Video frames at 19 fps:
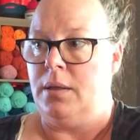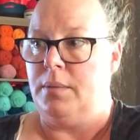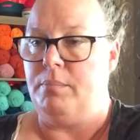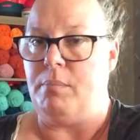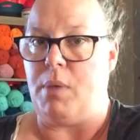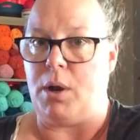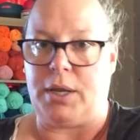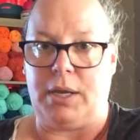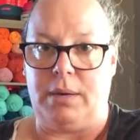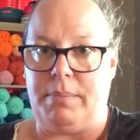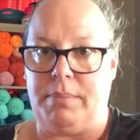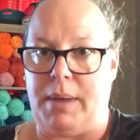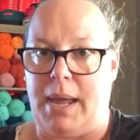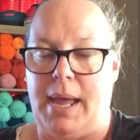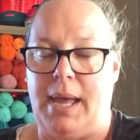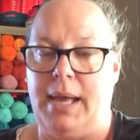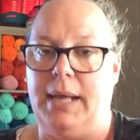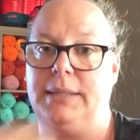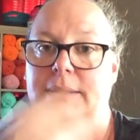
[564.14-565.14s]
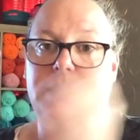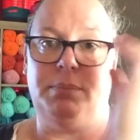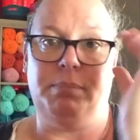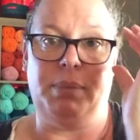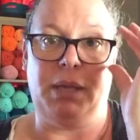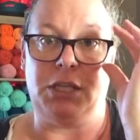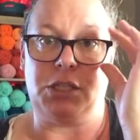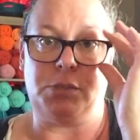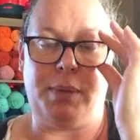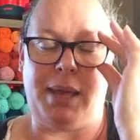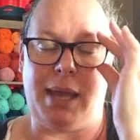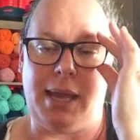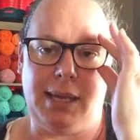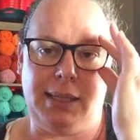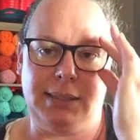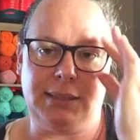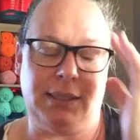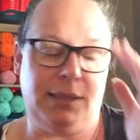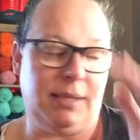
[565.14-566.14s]
market bags and beach
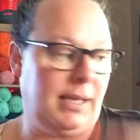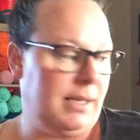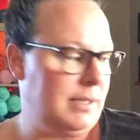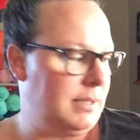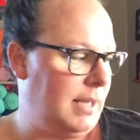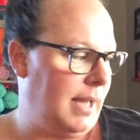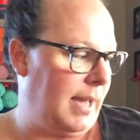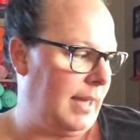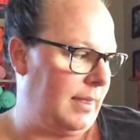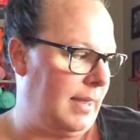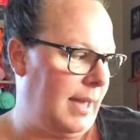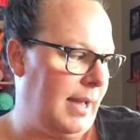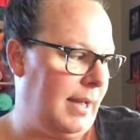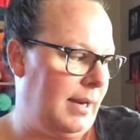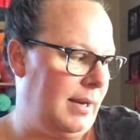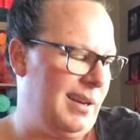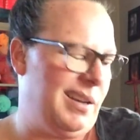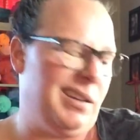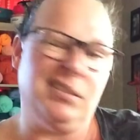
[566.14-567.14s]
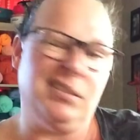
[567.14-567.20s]
bags and things like that.